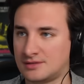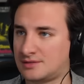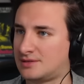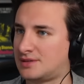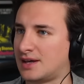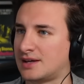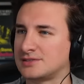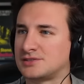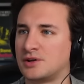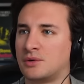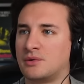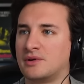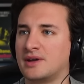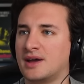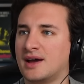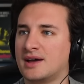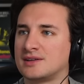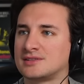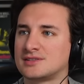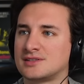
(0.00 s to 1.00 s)
that's not what you
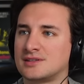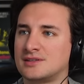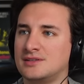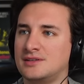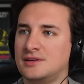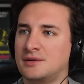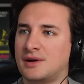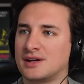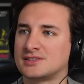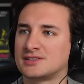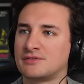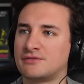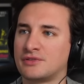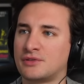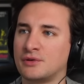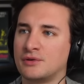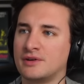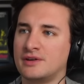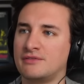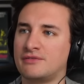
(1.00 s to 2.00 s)
asked. You asked if I
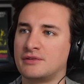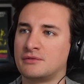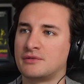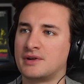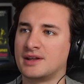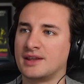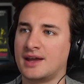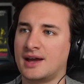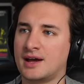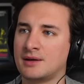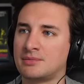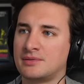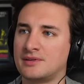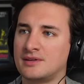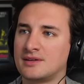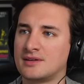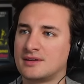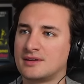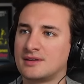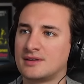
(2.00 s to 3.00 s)
thought if it really
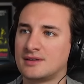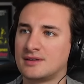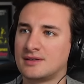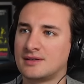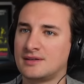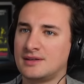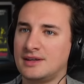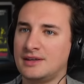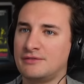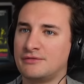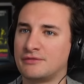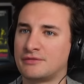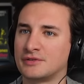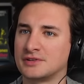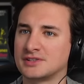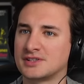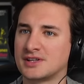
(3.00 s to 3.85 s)
happened. Well, Even you heard the